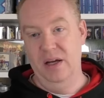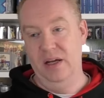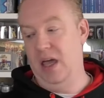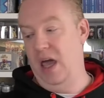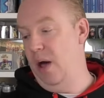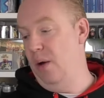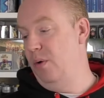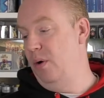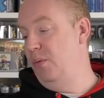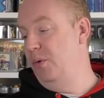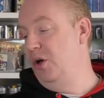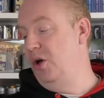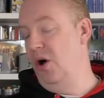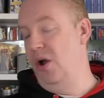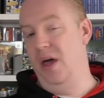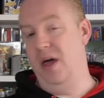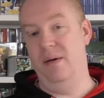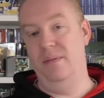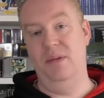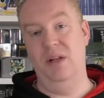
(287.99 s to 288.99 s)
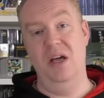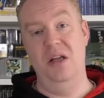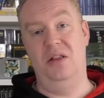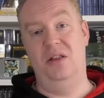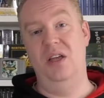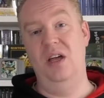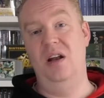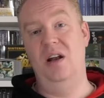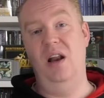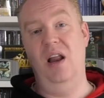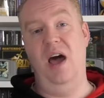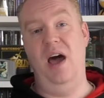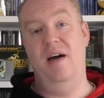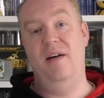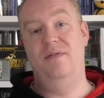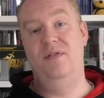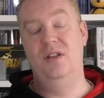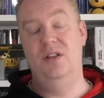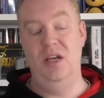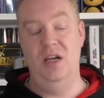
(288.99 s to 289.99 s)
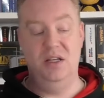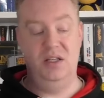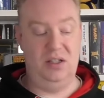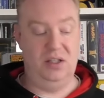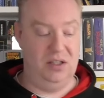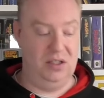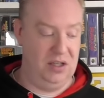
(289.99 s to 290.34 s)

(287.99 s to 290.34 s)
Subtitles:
yeah, when we got it, it didn't have the discs.